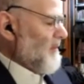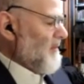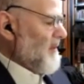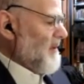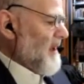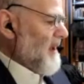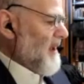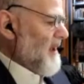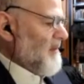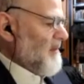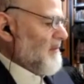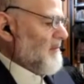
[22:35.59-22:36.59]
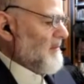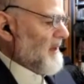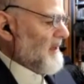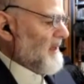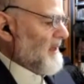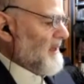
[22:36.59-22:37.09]
man,
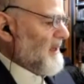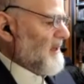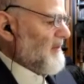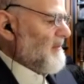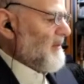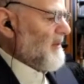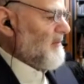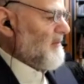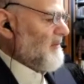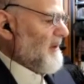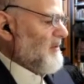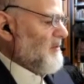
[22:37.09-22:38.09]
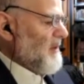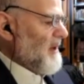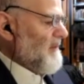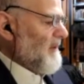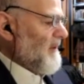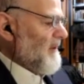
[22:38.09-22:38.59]
Malikin, Simchas Beis
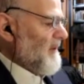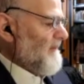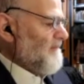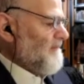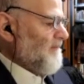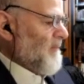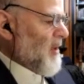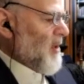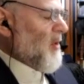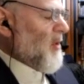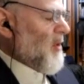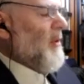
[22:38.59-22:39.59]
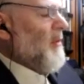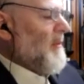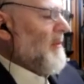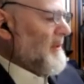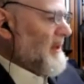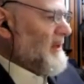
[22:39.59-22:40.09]
HaShueva.
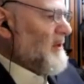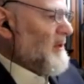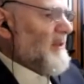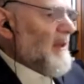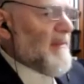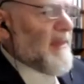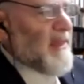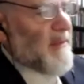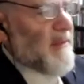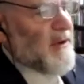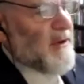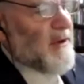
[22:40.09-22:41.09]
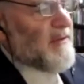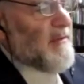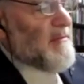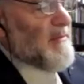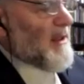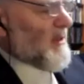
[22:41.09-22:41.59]
What would they do with them? They would use them
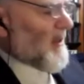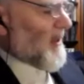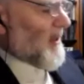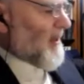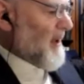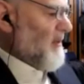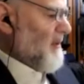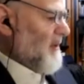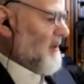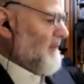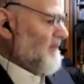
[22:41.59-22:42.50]
and make the